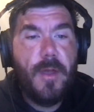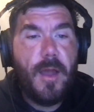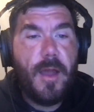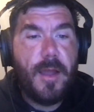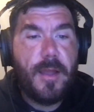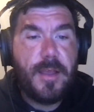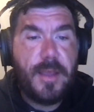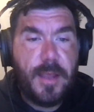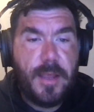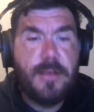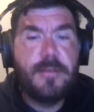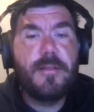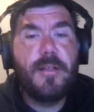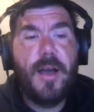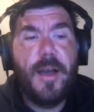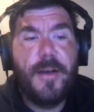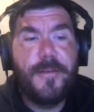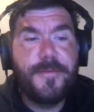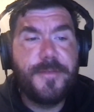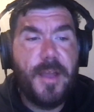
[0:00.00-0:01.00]
He
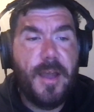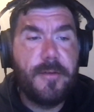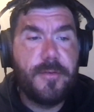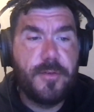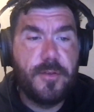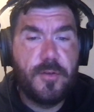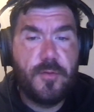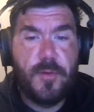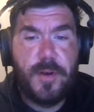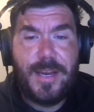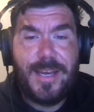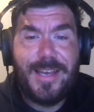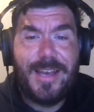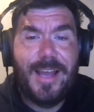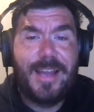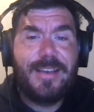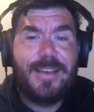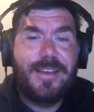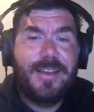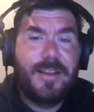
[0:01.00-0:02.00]
left after the
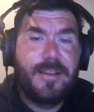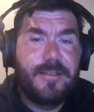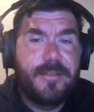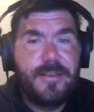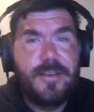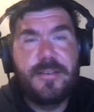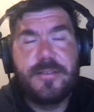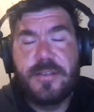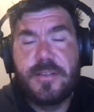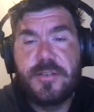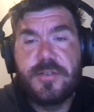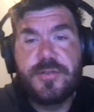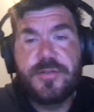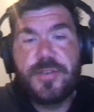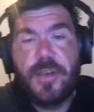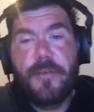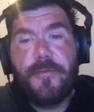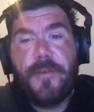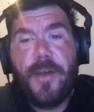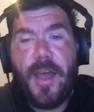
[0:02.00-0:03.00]
2019 season.
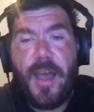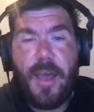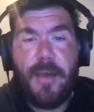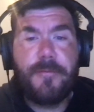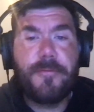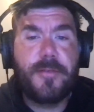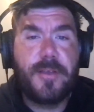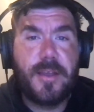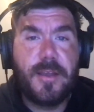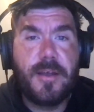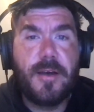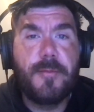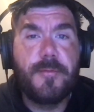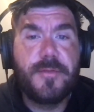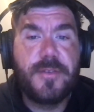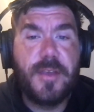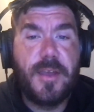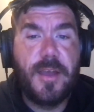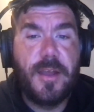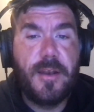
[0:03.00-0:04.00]
Jeff Hafley
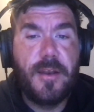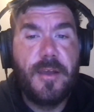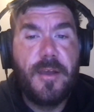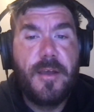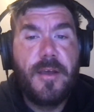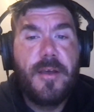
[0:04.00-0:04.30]
comes in.